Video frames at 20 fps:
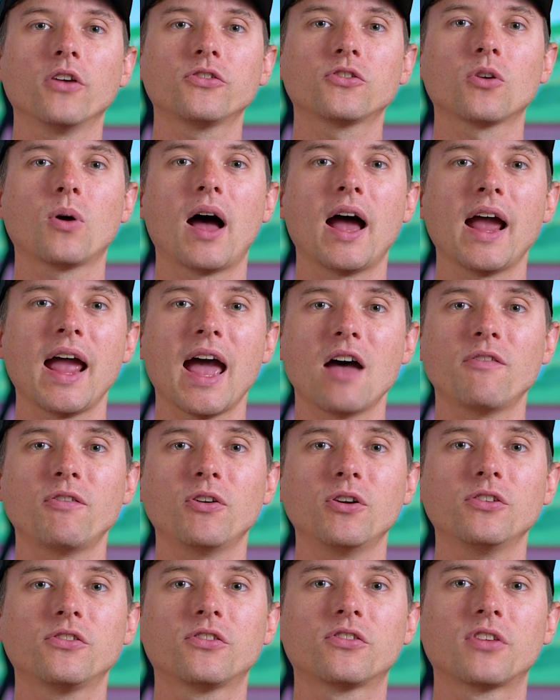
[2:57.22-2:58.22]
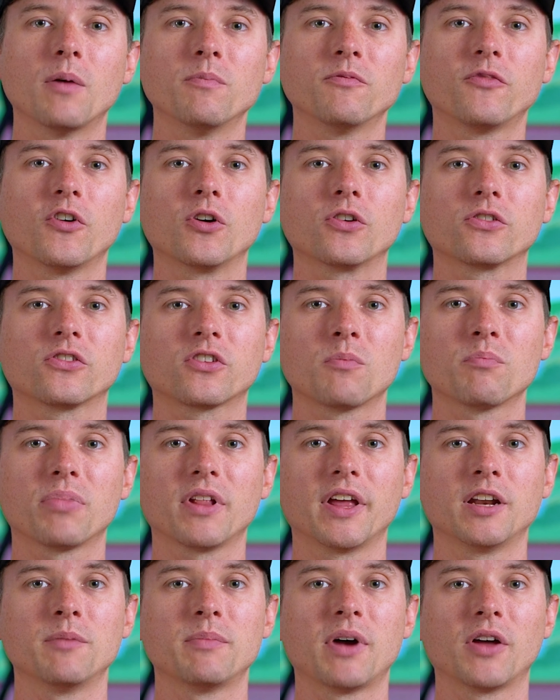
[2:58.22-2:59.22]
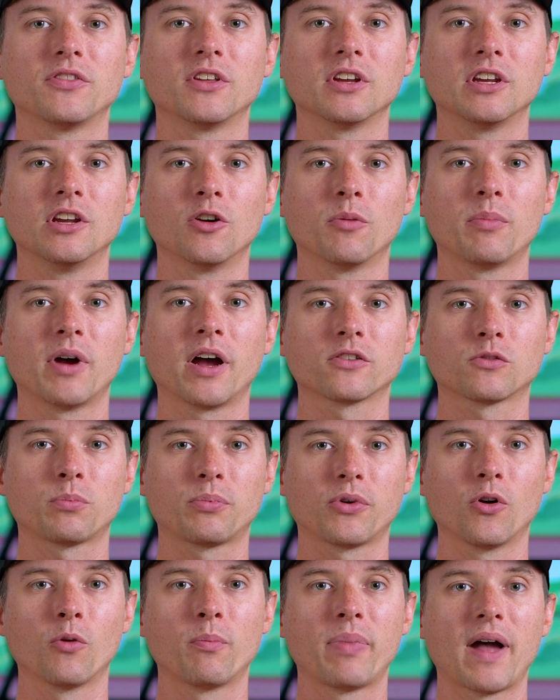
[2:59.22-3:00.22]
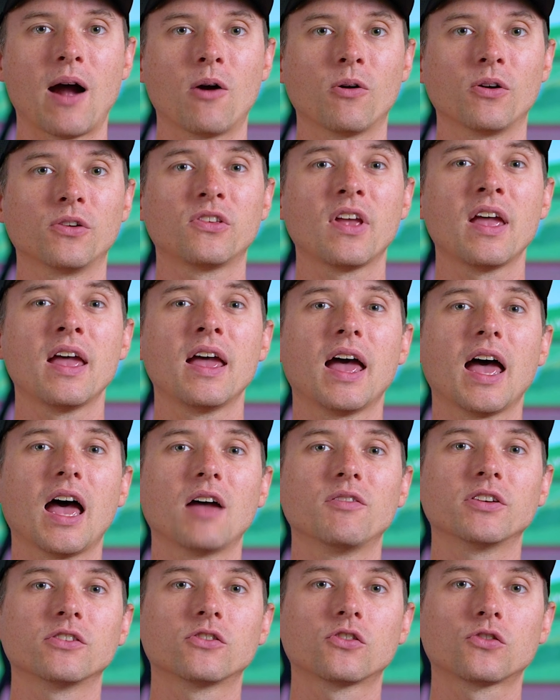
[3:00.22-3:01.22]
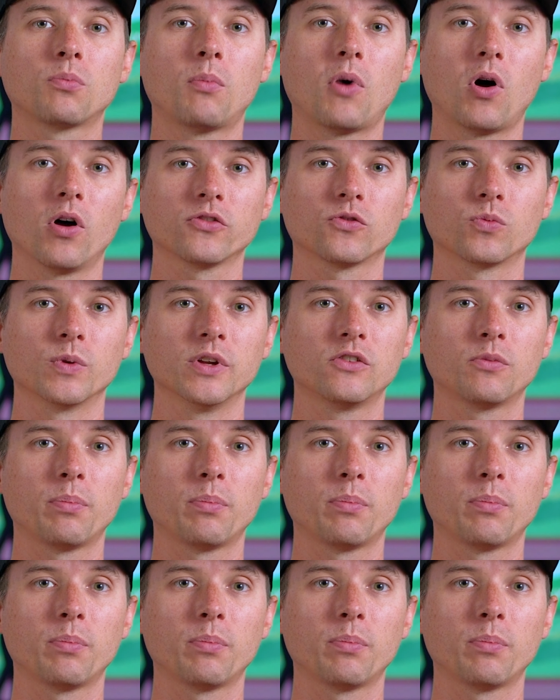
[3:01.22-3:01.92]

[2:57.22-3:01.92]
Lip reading: Also, I have heard some folks complain about the Gearbox Pro Powers having small sweet